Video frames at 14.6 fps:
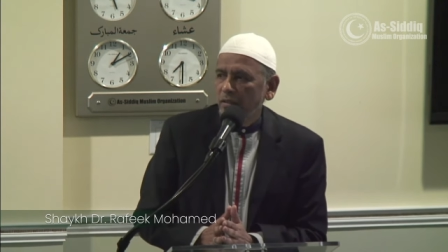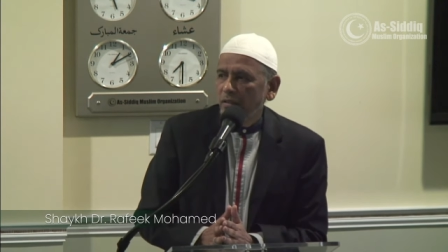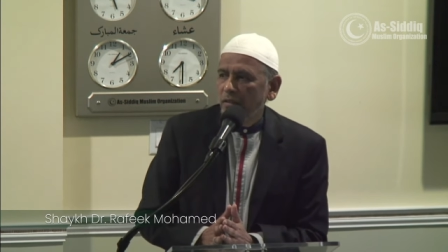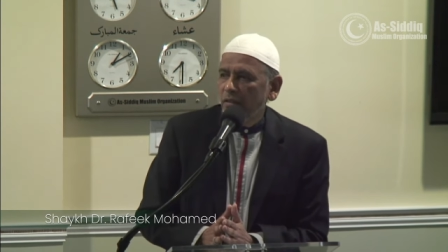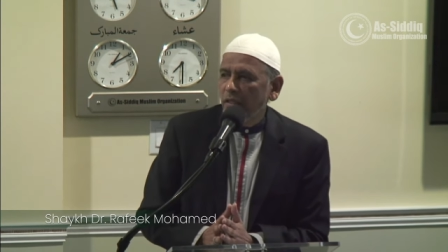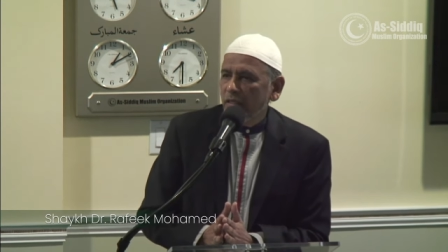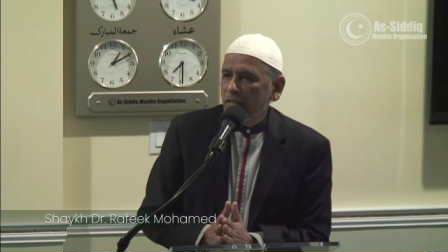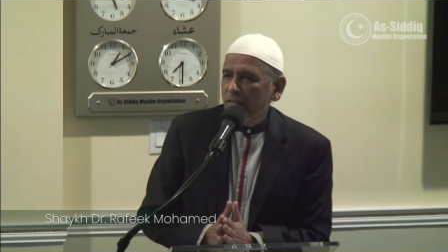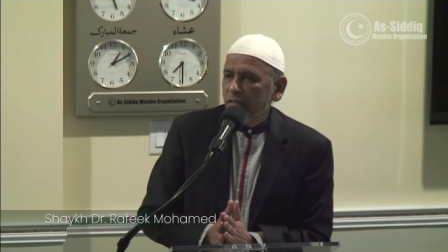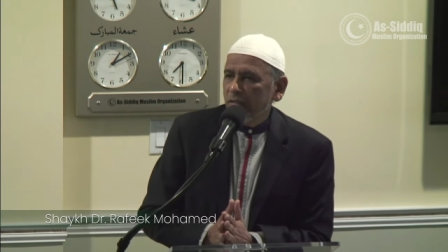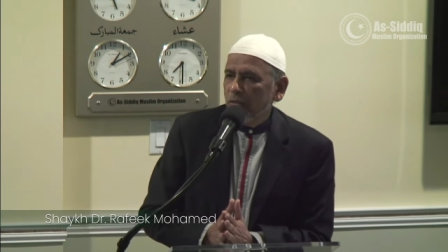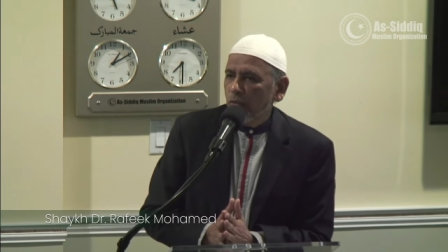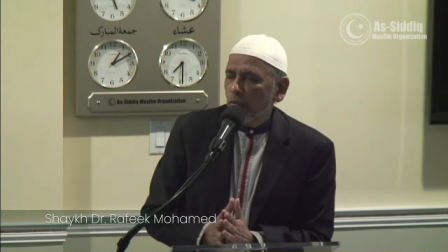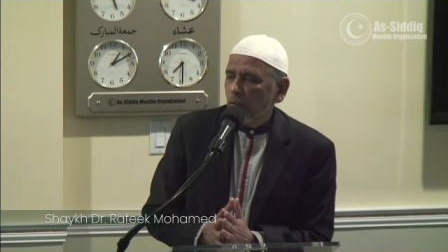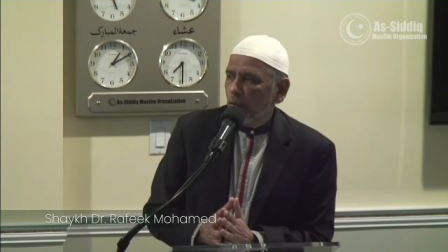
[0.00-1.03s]
These are
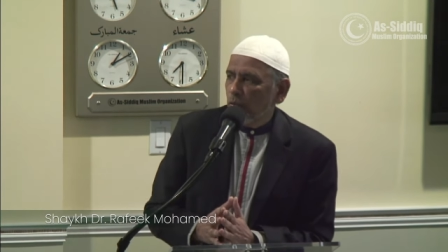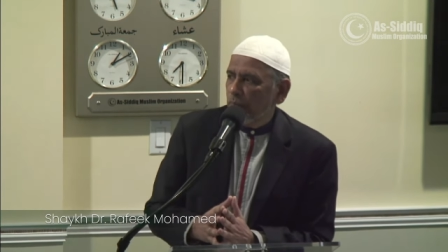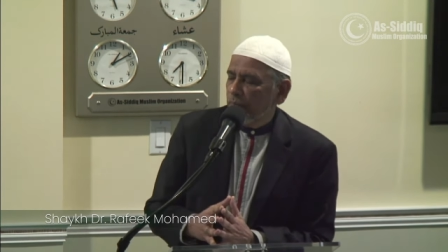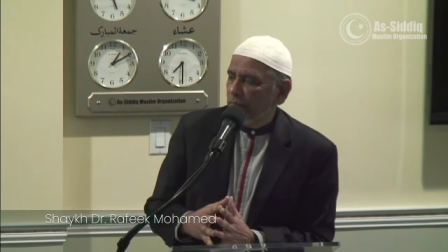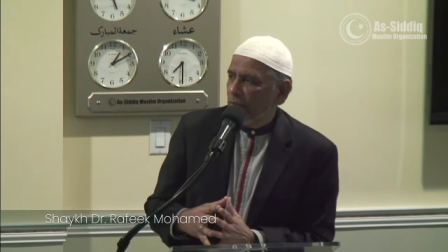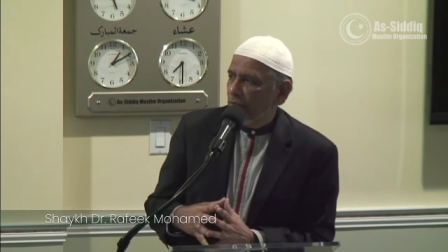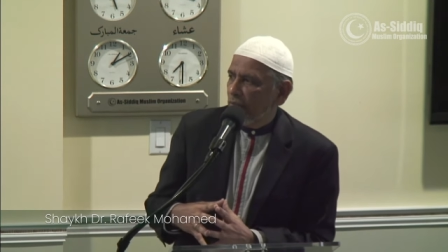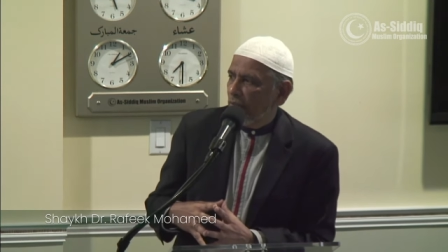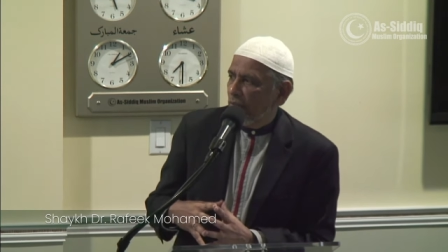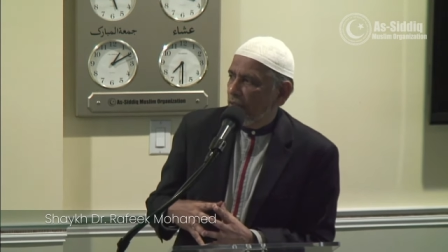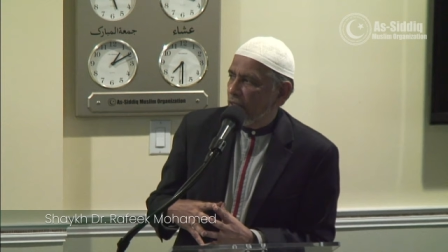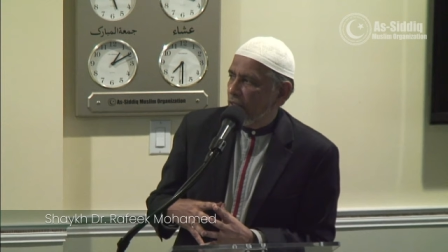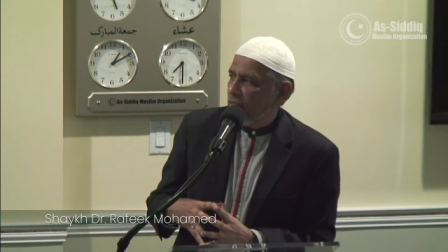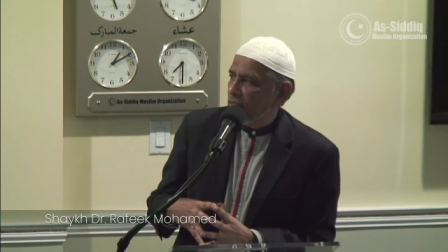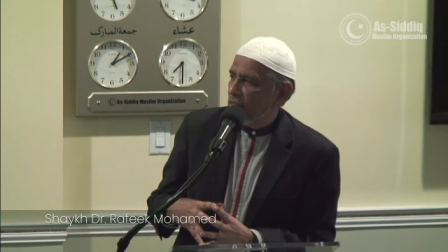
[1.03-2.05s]
two
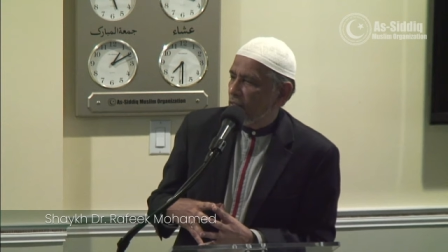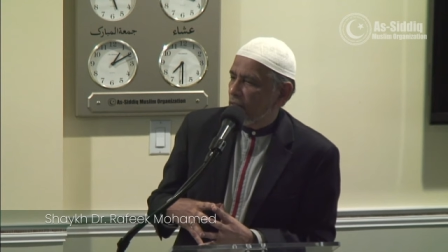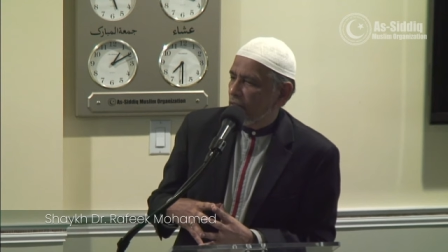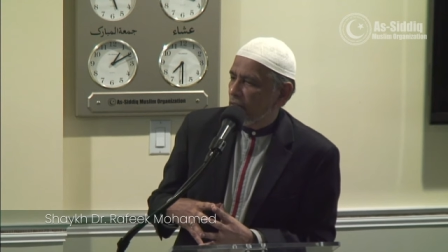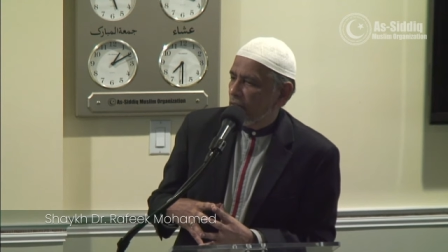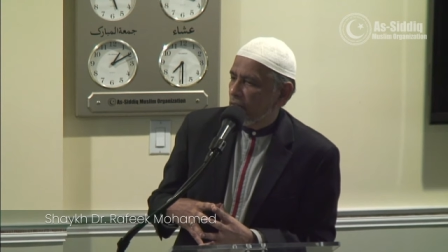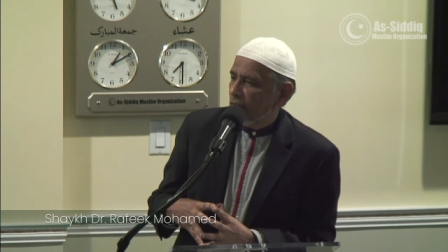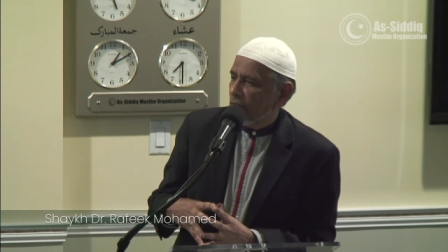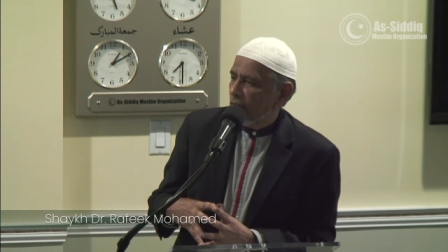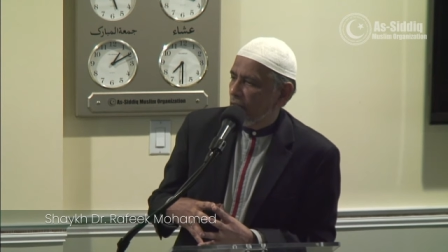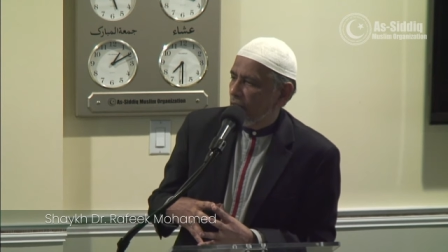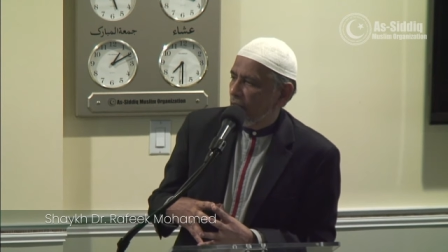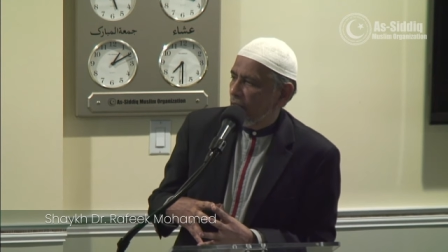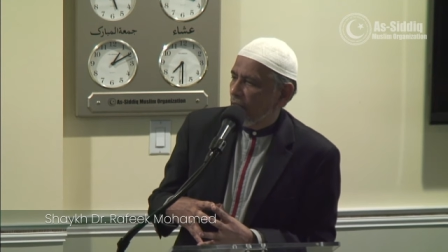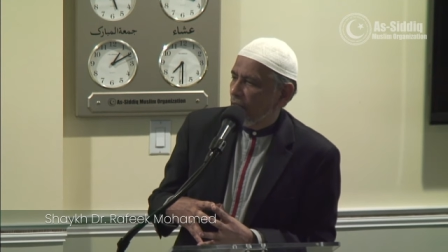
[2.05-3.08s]
things that
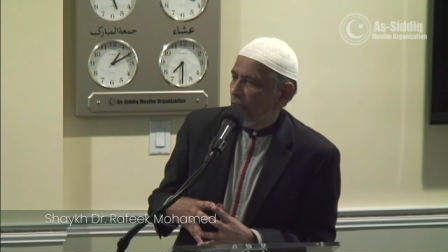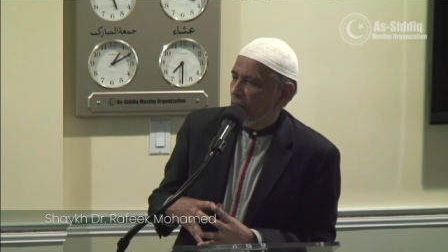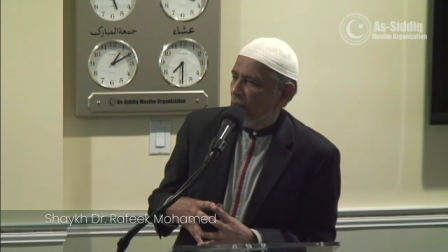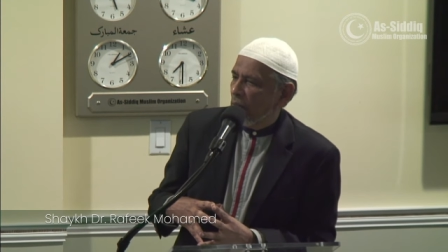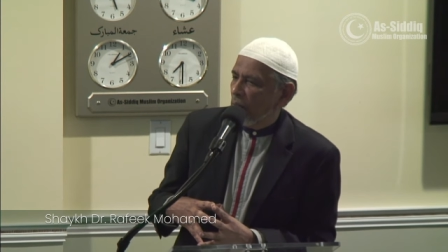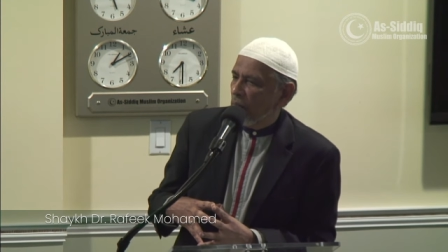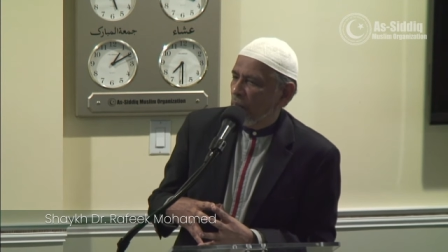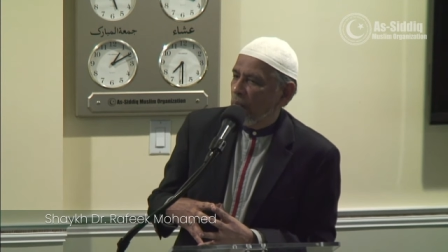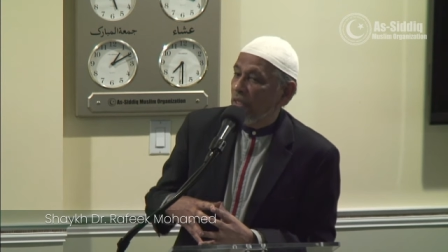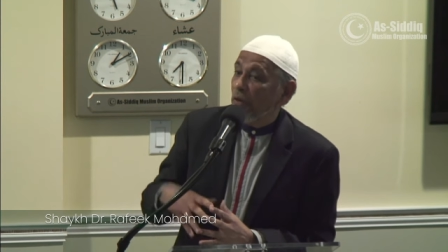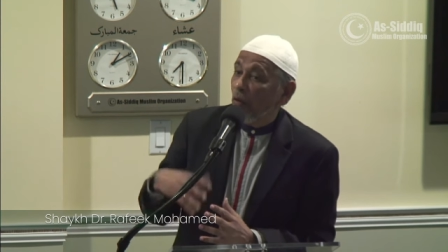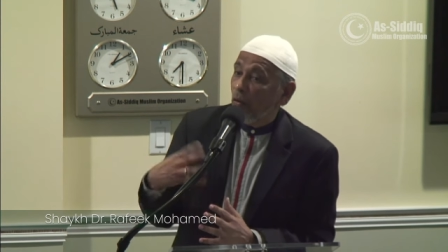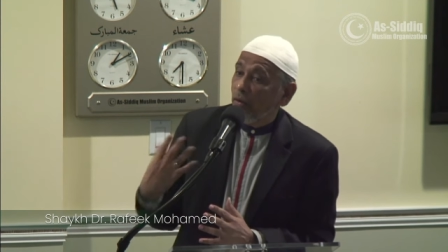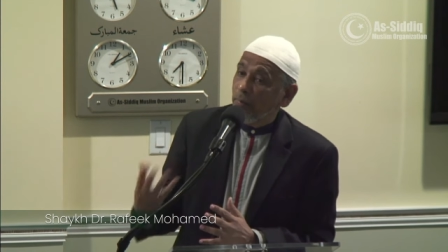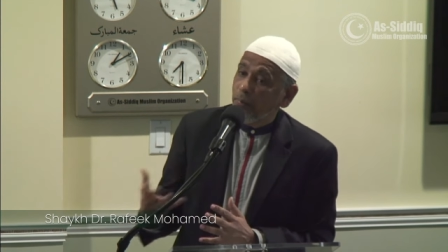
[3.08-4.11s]
we
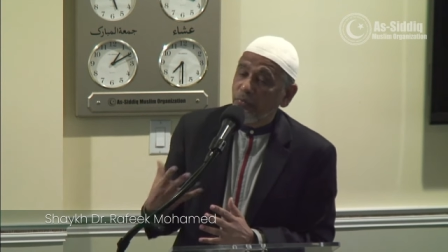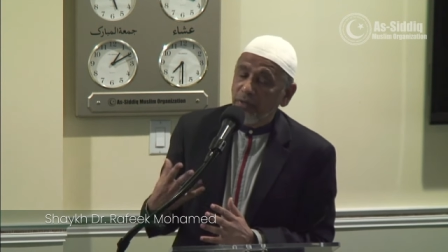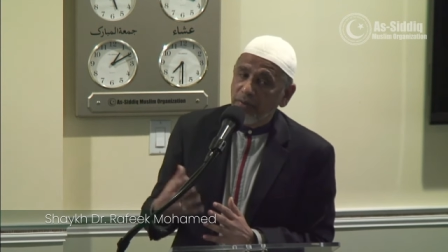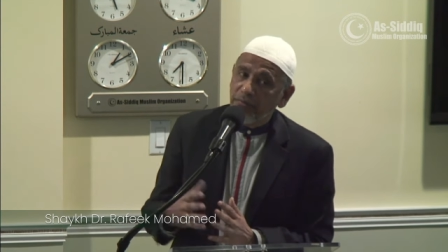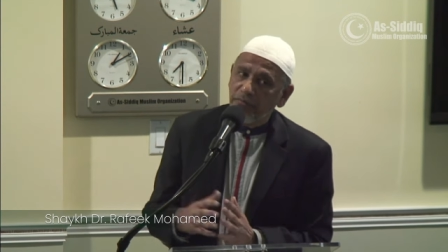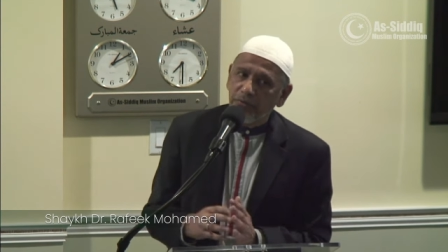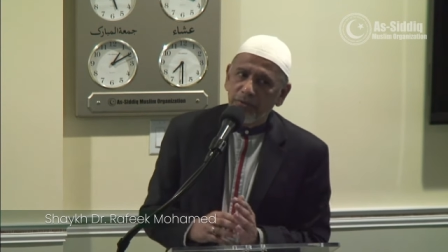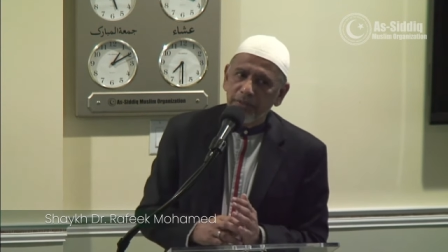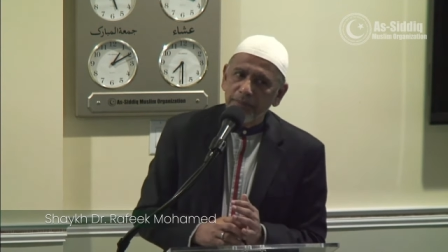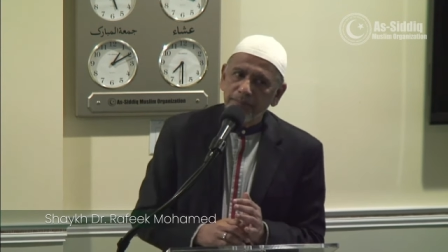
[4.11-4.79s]
all pray for.